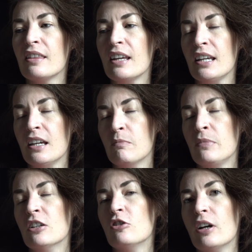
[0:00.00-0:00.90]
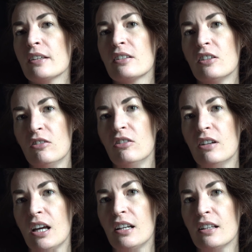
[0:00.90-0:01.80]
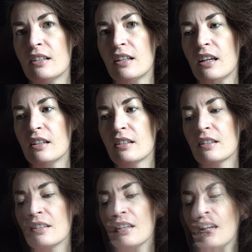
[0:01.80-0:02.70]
they can't be addressed in the United States.